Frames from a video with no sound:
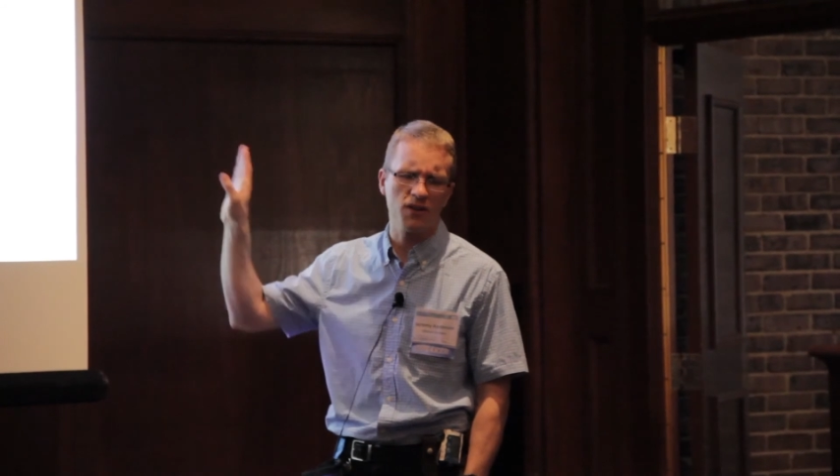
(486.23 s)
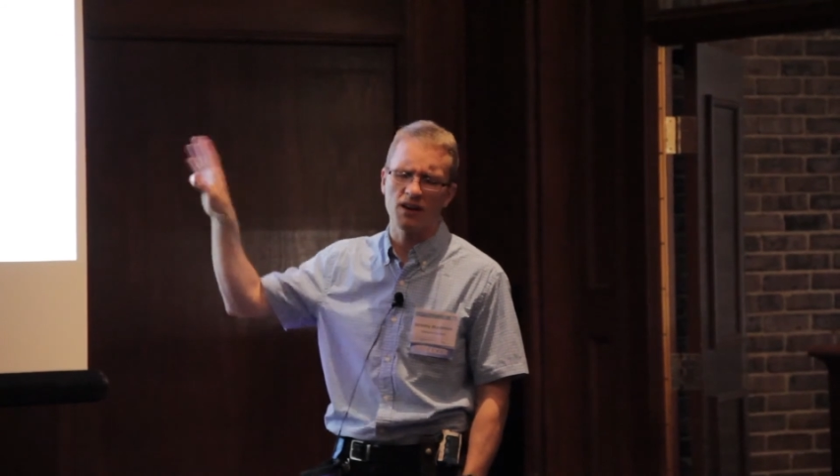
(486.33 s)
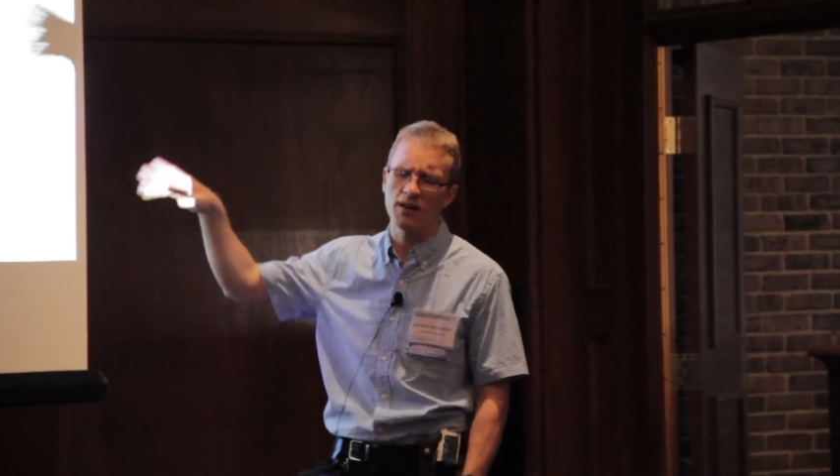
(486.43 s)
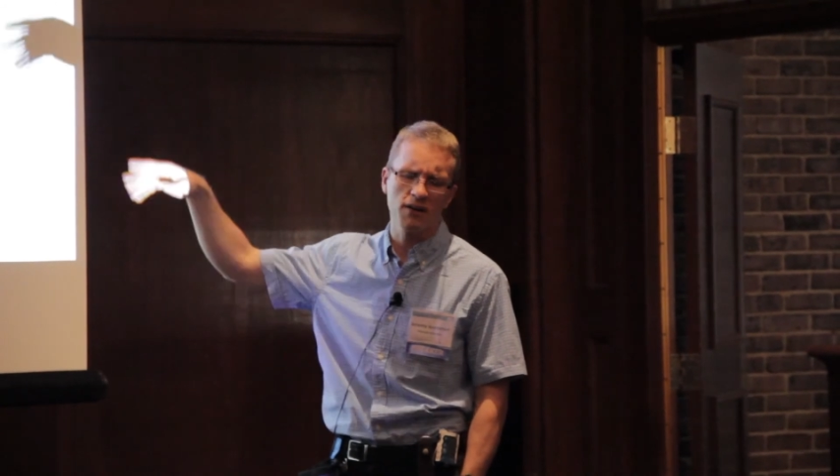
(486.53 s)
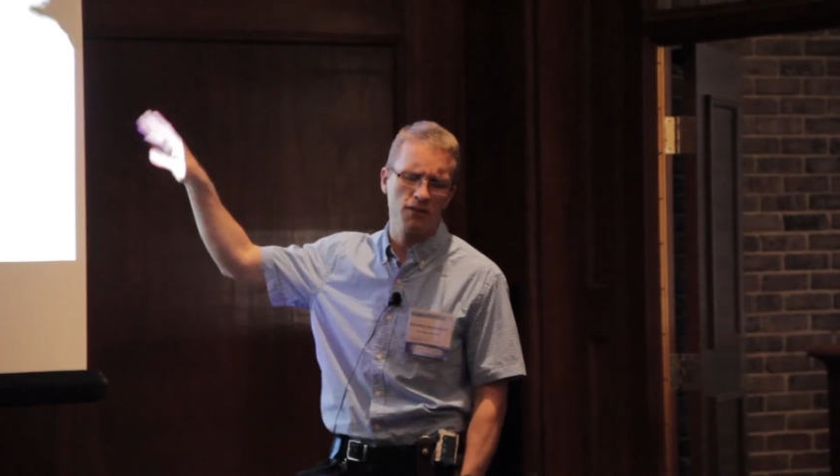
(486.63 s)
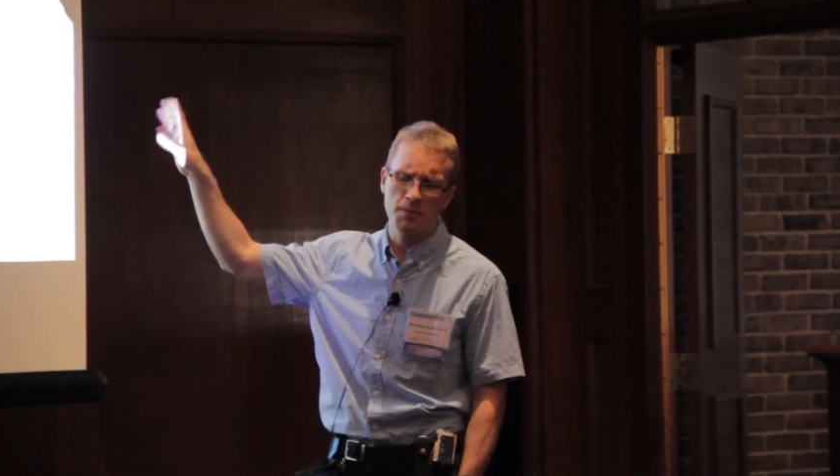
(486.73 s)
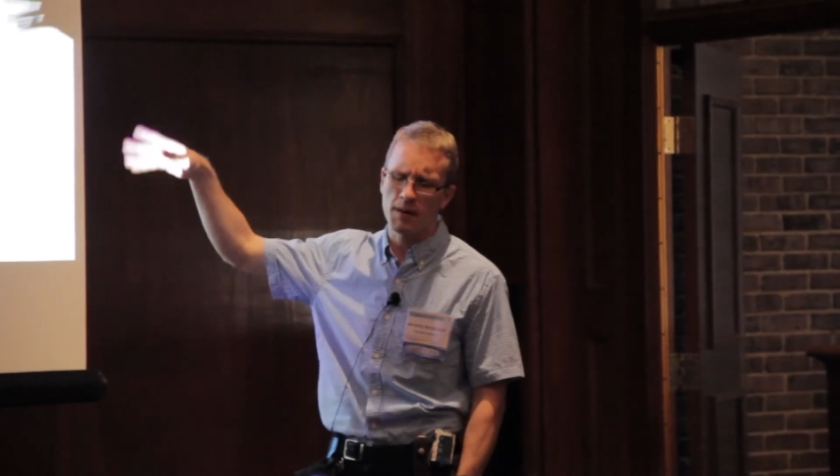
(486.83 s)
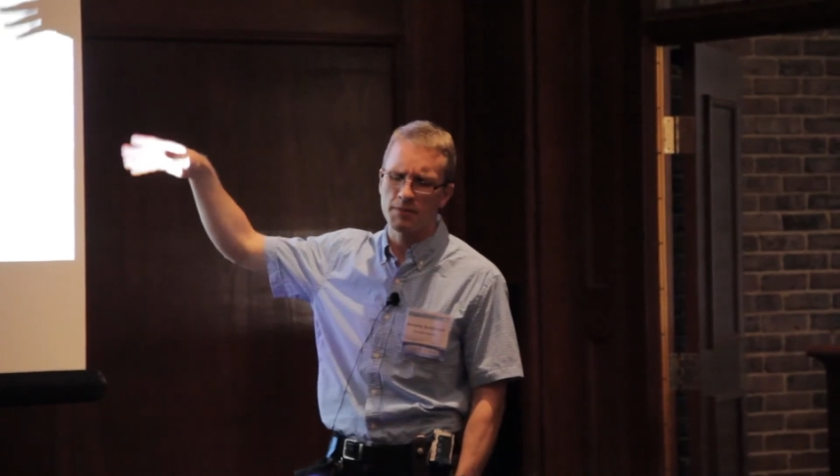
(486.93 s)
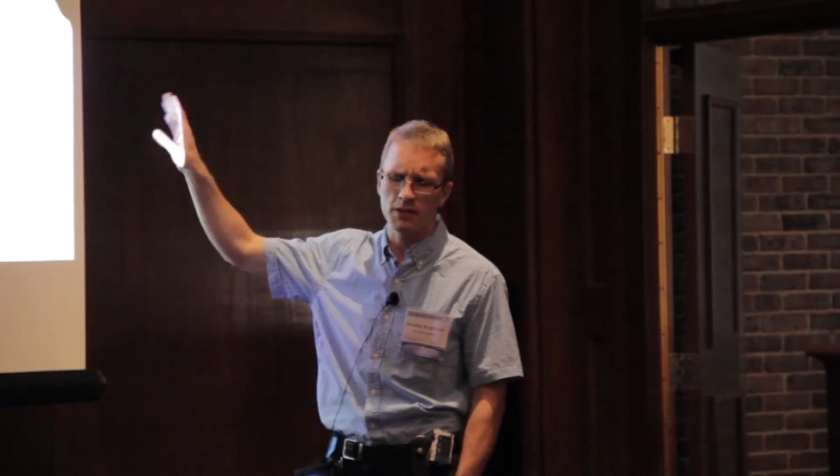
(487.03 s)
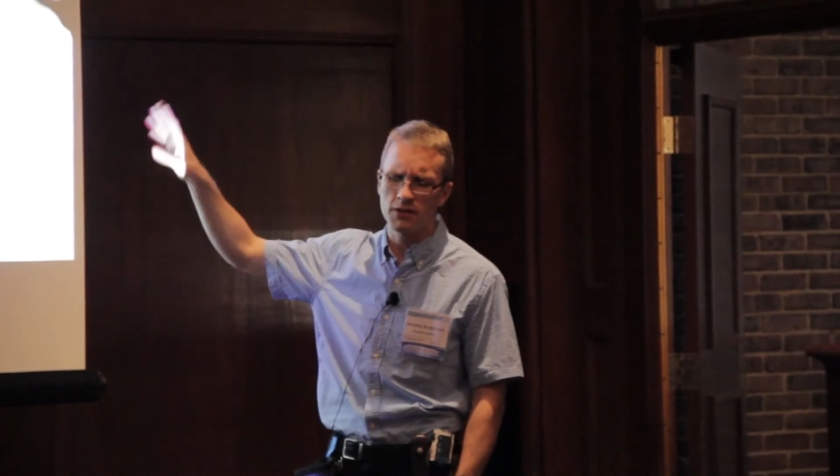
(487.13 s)
so I don't care. Use
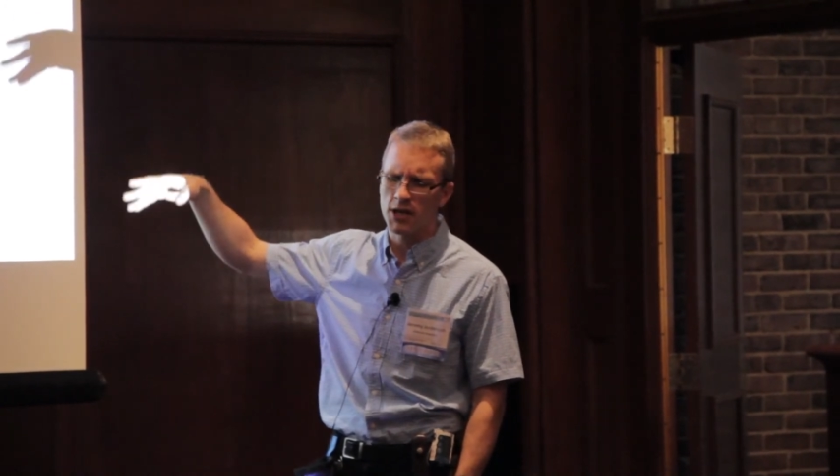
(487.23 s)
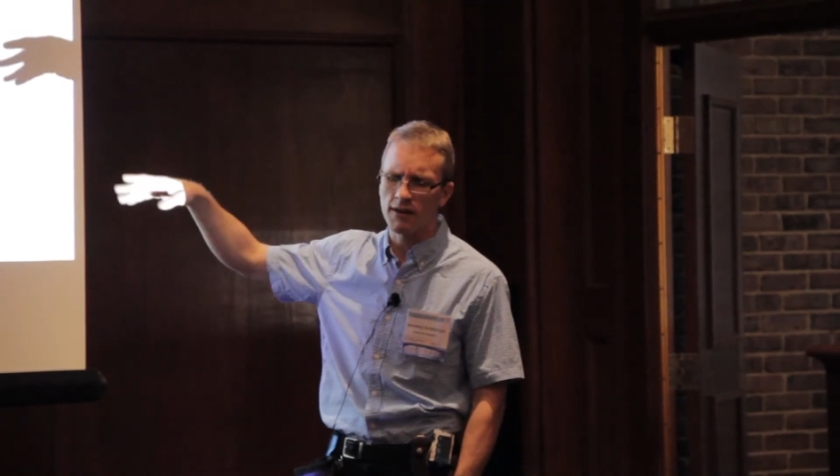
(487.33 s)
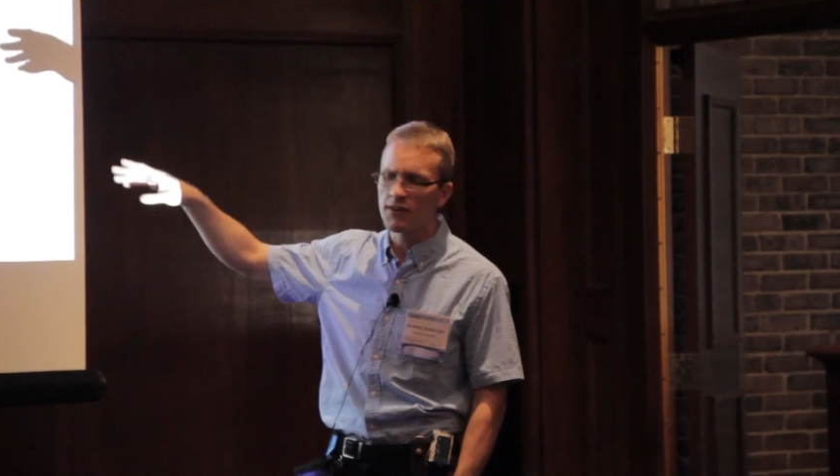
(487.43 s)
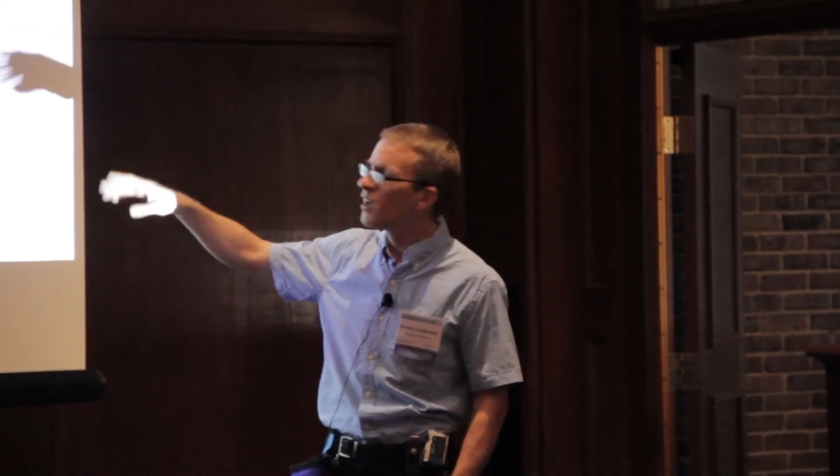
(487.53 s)
Puppet, use Chef.